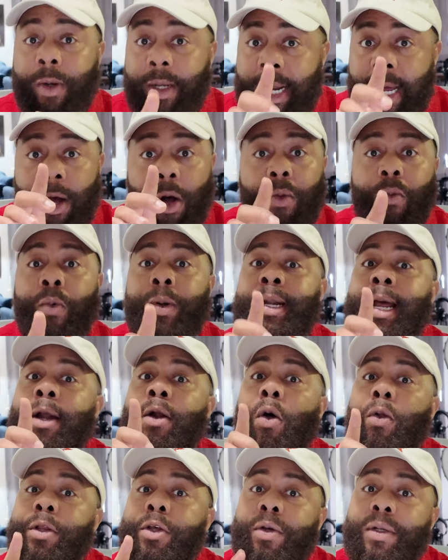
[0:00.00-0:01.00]
we're gonna we're
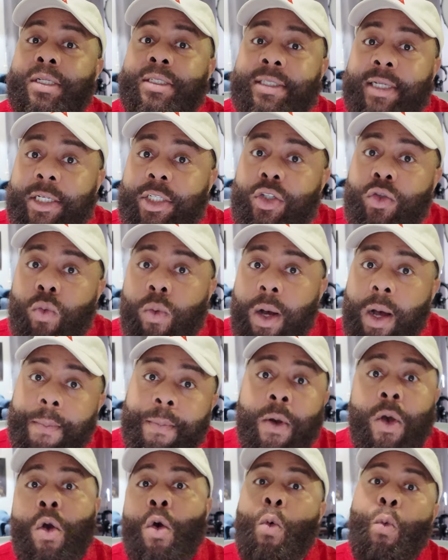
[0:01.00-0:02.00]
not only going to set you
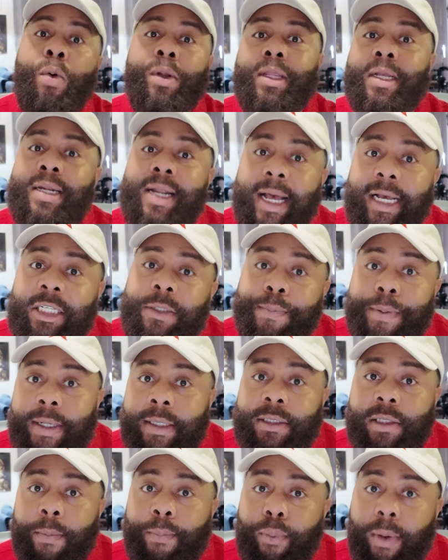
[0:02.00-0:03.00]
up with a nice
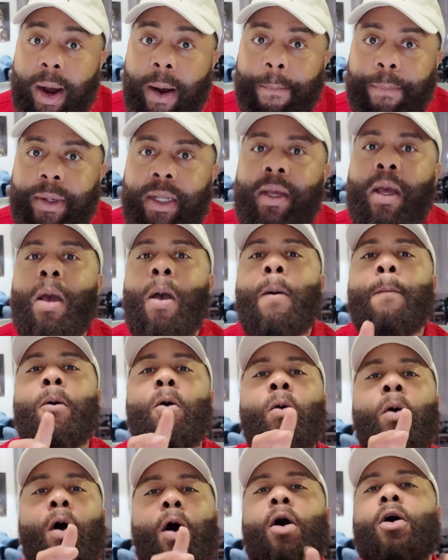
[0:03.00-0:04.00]
piece of property,
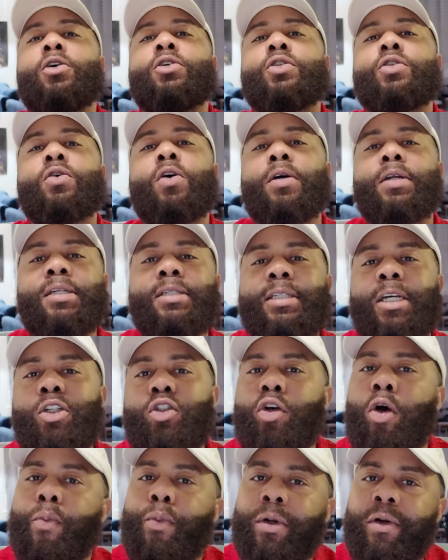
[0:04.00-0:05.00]
but we're also going to
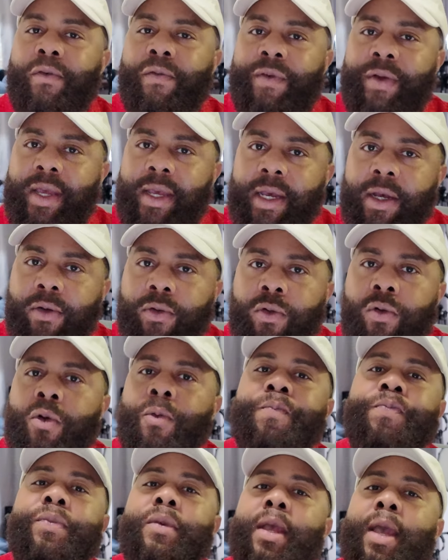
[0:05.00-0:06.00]
set you up with a
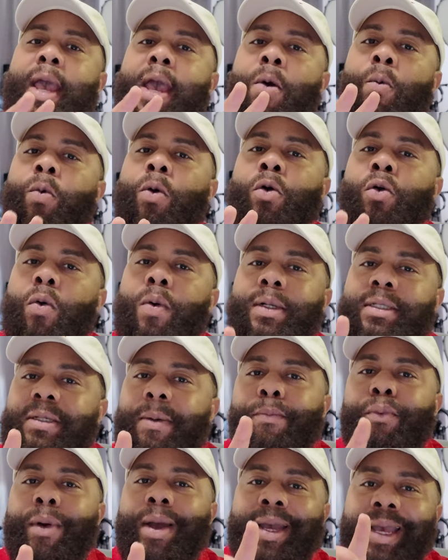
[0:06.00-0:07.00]
vehicle." and we're going
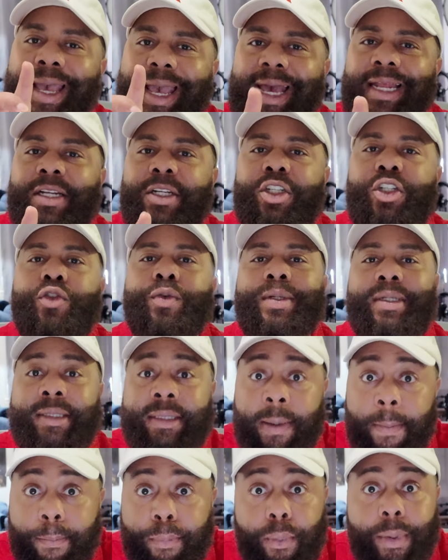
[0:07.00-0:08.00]
to bring industries
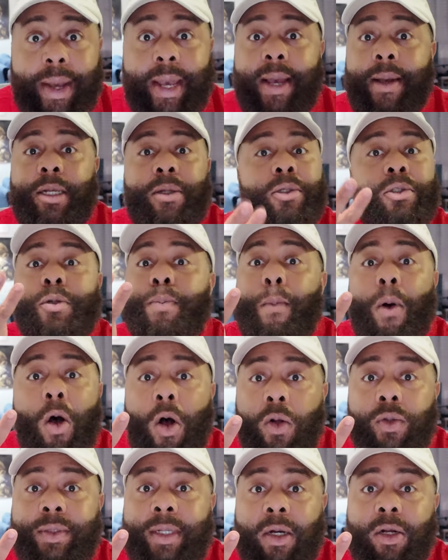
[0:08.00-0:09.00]
to bring
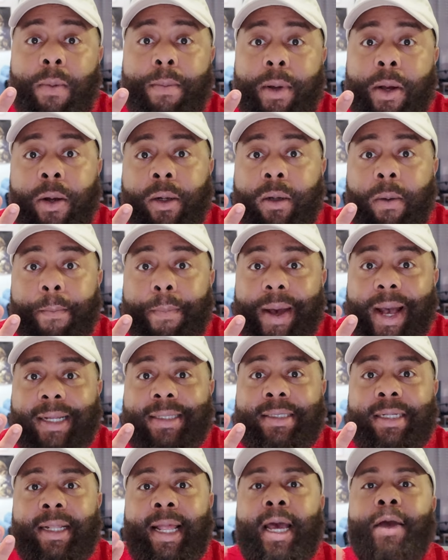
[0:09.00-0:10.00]
small town America
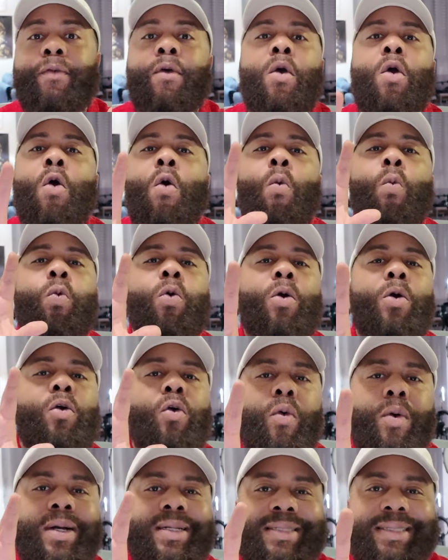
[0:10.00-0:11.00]
back to life. We're
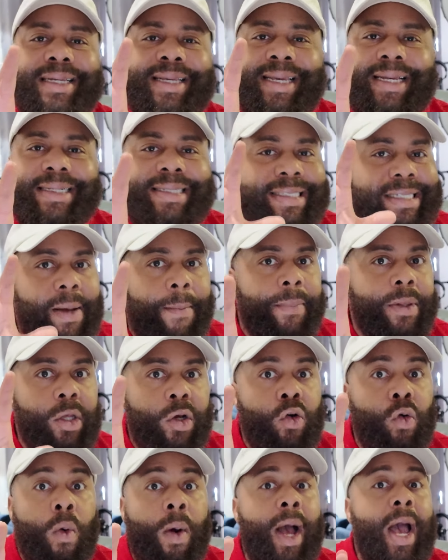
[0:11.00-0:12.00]
going to get some of
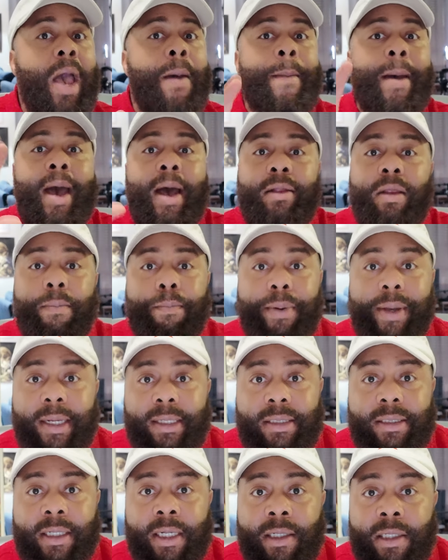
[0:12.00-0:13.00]
the crime out of the
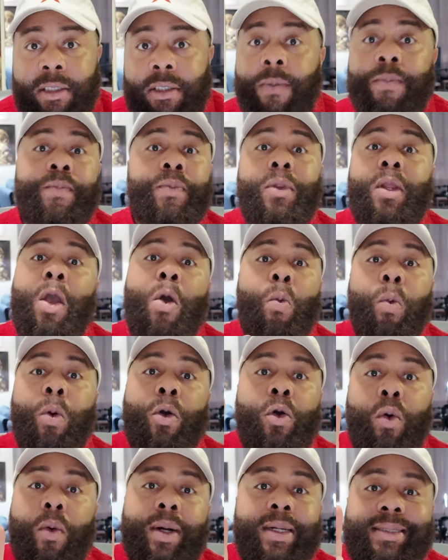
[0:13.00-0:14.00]
big cities and
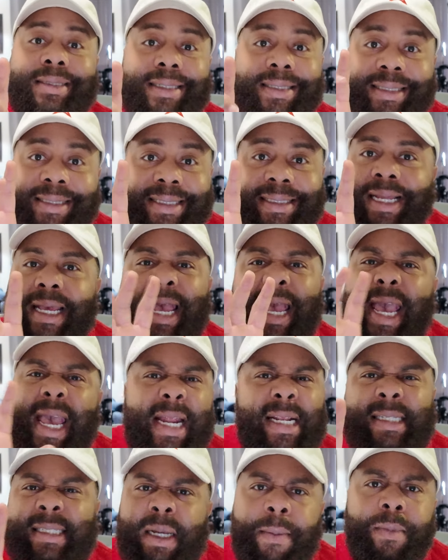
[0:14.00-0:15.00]
we're going to
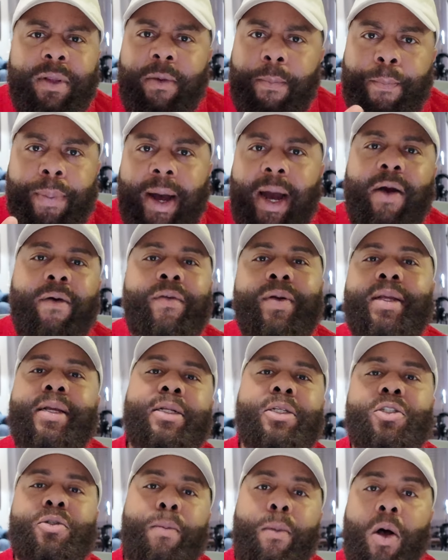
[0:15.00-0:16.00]
end some of the poverty
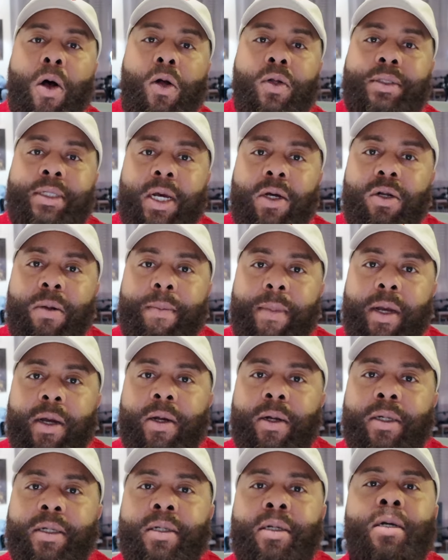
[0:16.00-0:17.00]
in small town
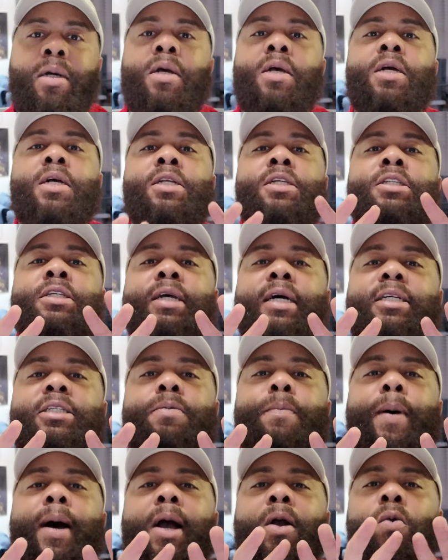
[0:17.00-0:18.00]
America
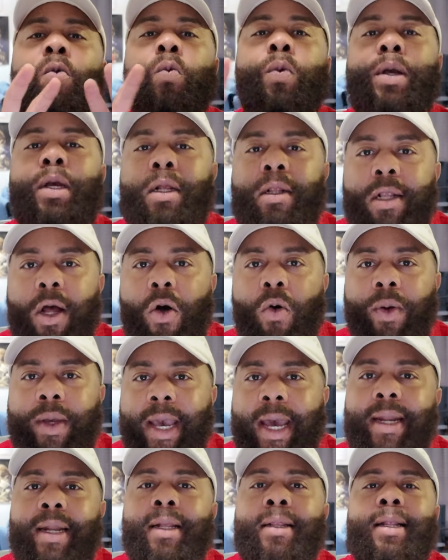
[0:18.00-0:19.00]
just by
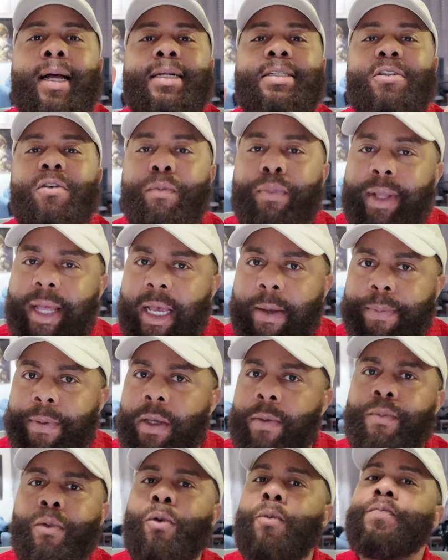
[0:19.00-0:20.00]
relocating lots of black
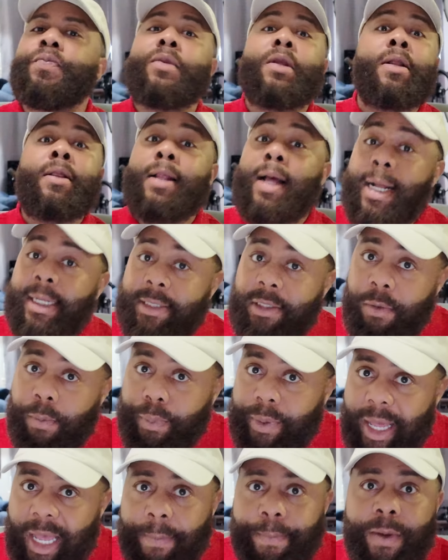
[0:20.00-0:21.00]
people. Lots of
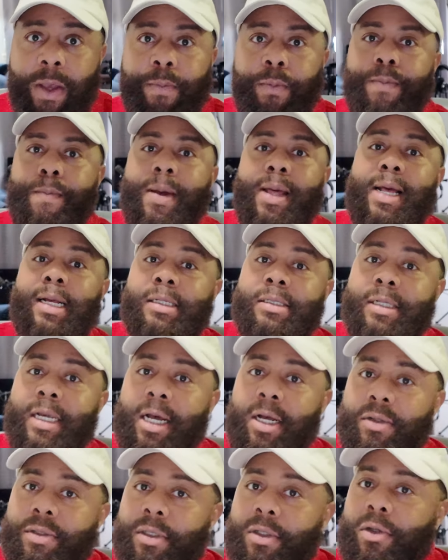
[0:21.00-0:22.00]
black people, man, that
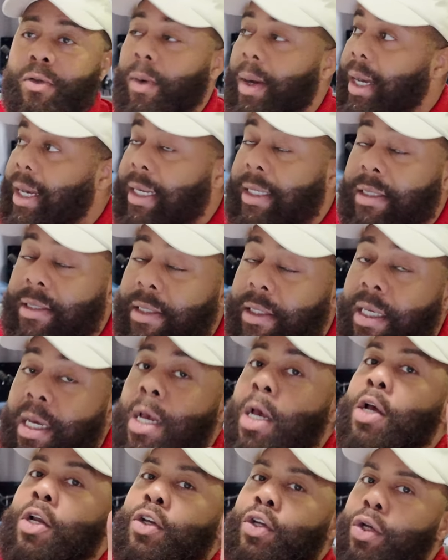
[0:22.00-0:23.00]
sounds crazy.
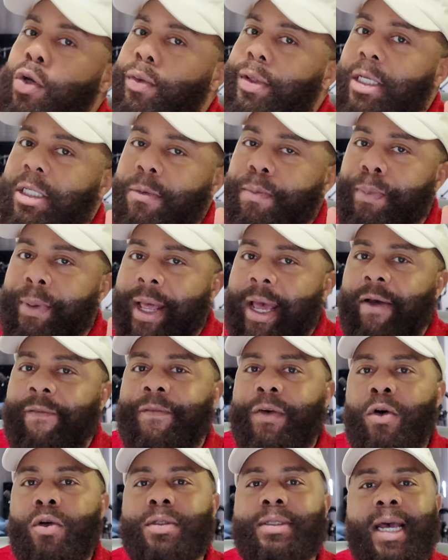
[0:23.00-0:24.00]
Do these
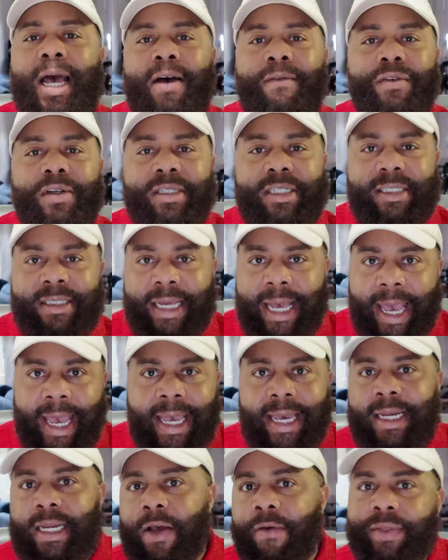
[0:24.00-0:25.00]
black folks have a
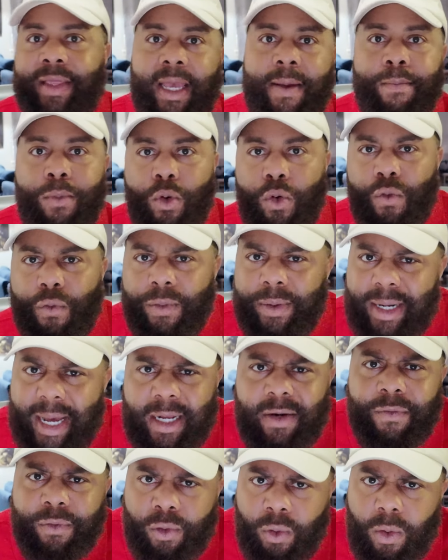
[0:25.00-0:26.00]
say and if they move or
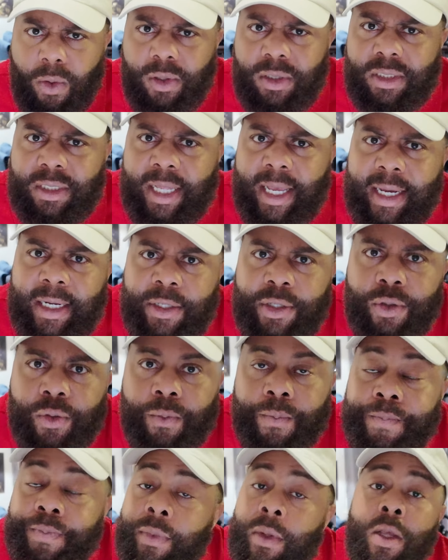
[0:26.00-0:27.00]
not? Of course they
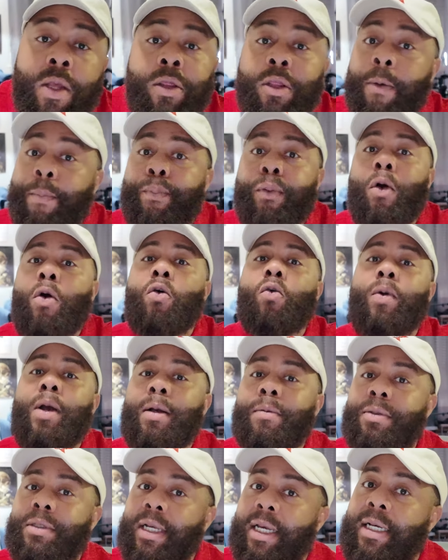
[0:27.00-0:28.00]
do. The
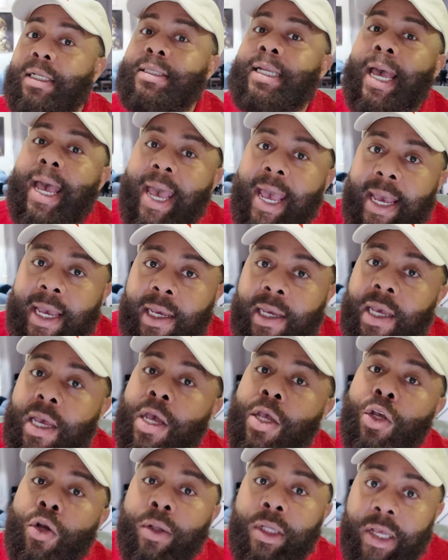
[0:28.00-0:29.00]
program says, hey,
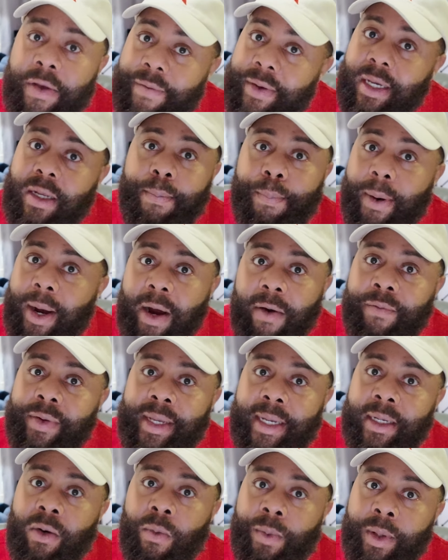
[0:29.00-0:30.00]
you're living in
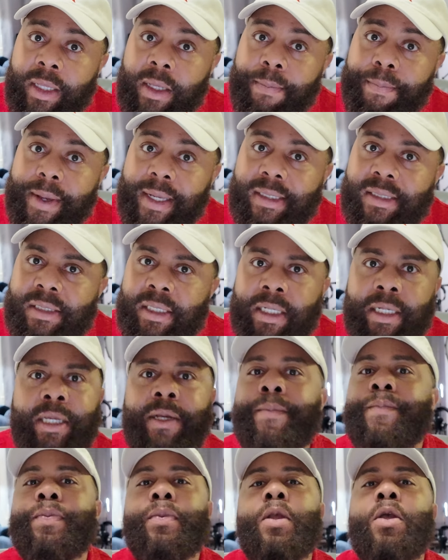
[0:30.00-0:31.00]
poverty in a really big
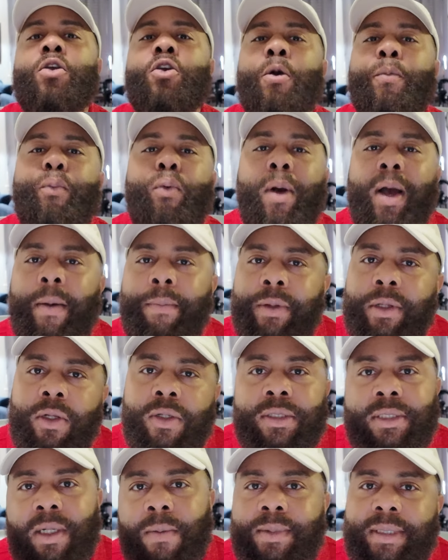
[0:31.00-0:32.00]
city you're probably
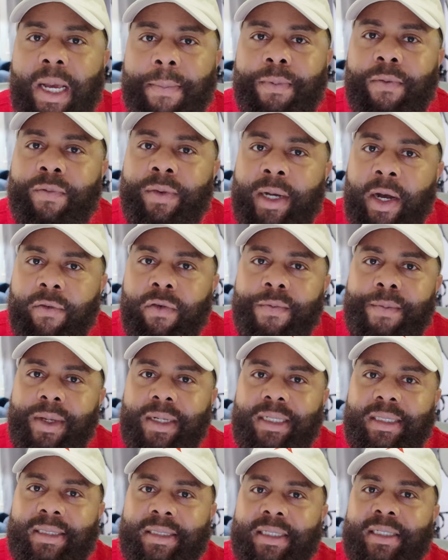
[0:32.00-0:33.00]
on some type of
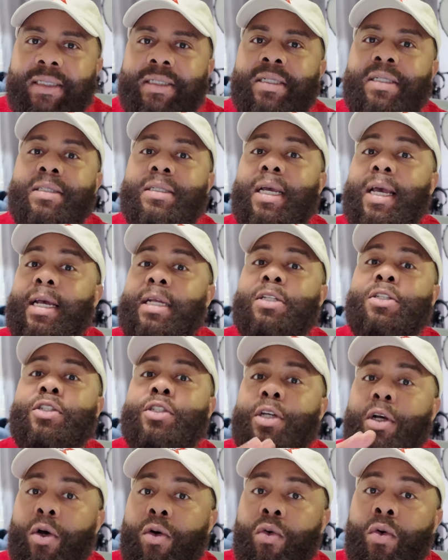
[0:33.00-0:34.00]
government assistance. And
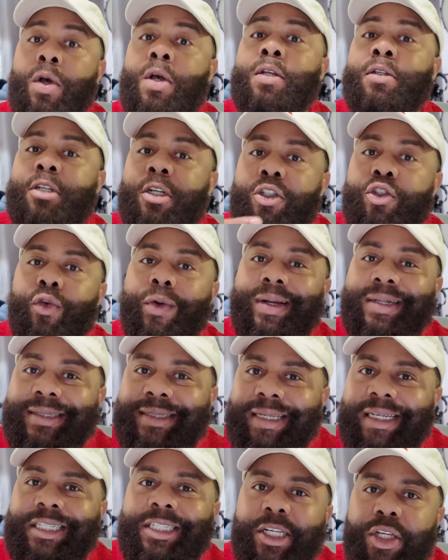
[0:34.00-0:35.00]
so, to
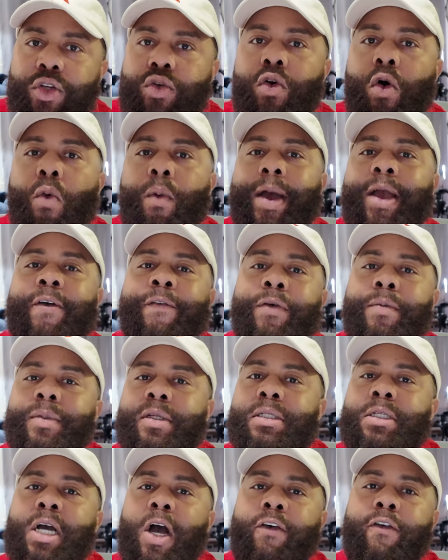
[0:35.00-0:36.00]
transition you away from
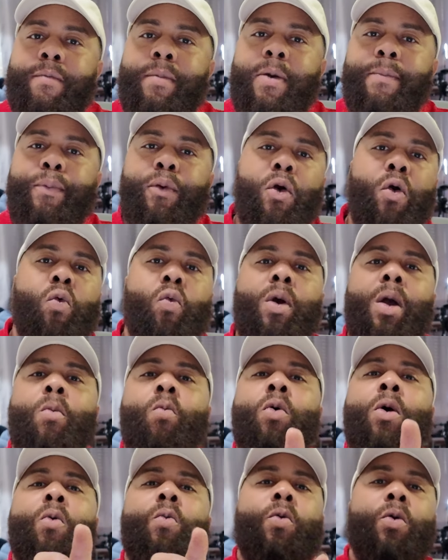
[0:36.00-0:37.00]
this government
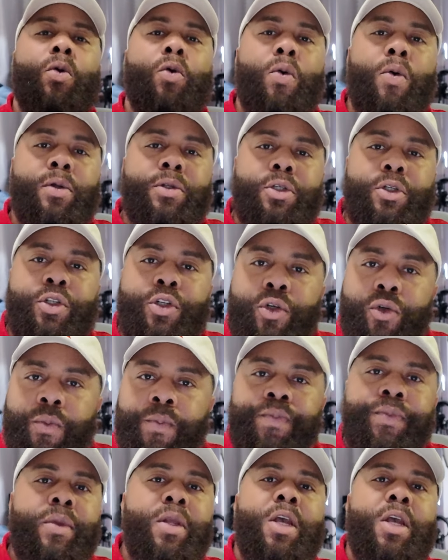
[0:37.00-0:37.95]
program, what we're going to do